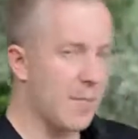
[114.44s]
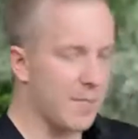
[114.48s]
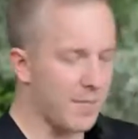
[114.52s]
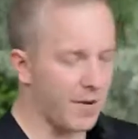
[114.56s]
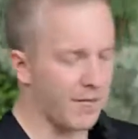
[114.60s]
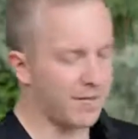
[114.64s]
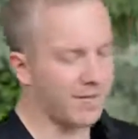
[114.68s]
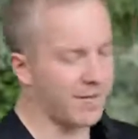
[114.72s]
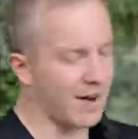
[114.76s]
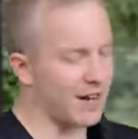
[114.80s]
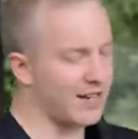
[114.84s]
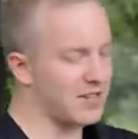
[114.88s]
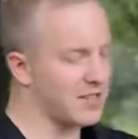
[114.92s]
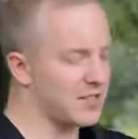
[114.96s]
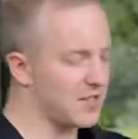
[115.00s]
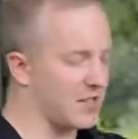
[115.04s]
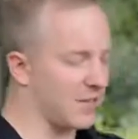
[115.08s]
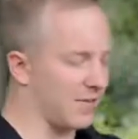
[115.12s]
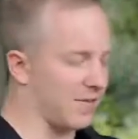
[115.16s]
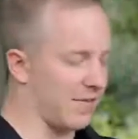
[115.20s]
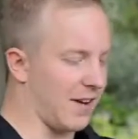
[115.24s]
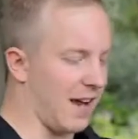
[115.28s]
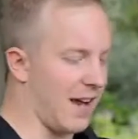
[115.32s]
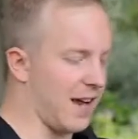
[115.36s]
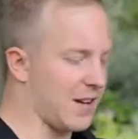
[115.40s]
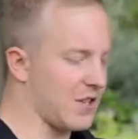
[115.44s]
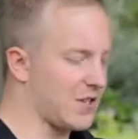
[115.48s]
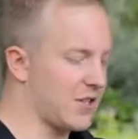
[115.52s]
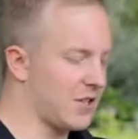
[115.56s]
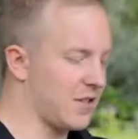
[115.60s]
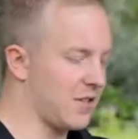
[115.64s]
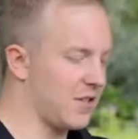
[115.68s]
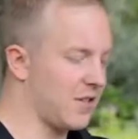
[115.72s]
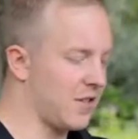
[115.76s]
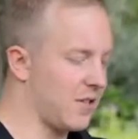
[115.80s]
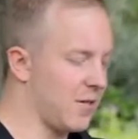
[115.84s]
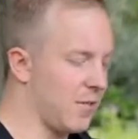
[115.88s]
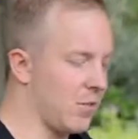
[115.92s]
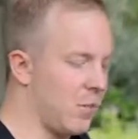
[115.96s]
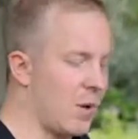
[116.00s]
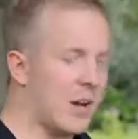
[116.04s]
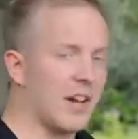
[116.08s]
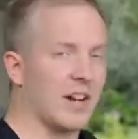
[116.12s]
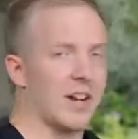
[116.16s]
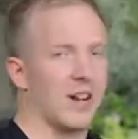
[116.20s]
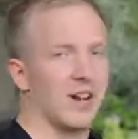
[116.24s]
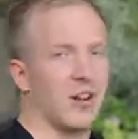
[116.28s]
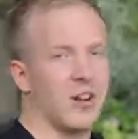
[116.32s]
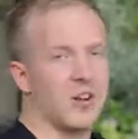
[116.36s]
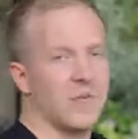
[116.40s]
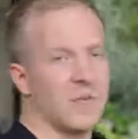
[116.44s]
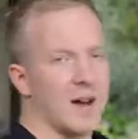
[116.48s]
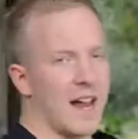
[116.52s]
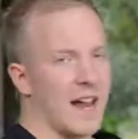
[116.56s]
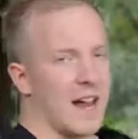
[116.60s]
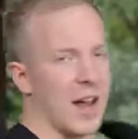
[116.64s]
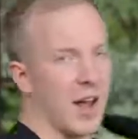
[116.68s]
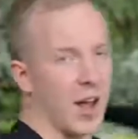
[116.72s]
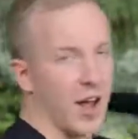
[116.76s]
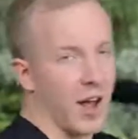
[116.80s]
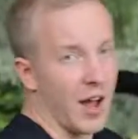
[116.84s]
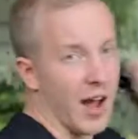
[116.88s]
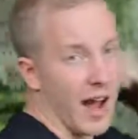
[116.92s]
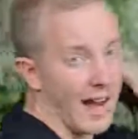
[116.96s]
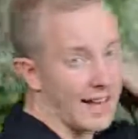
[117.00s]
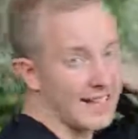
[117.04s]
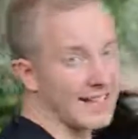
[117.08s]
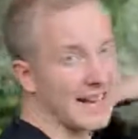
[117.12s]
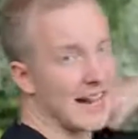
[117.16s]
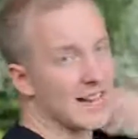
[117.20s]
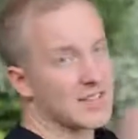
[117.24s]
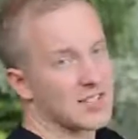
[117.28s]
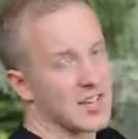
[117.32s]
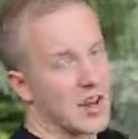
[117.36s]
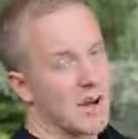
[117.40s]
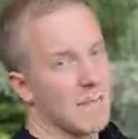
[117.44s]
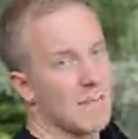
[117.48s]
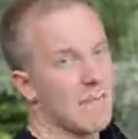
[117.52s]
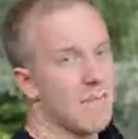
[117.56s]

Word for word: But thanks to the flash, we can illuminate her and get a